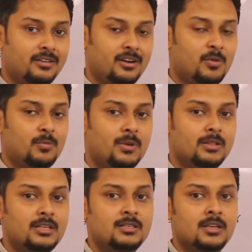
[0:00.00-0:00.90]
Remember
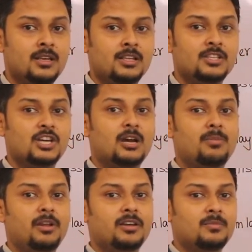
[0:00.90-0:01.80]
this,
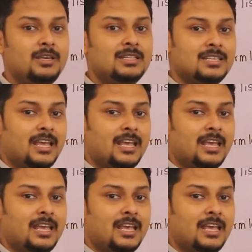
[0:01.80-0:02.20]
germ layer means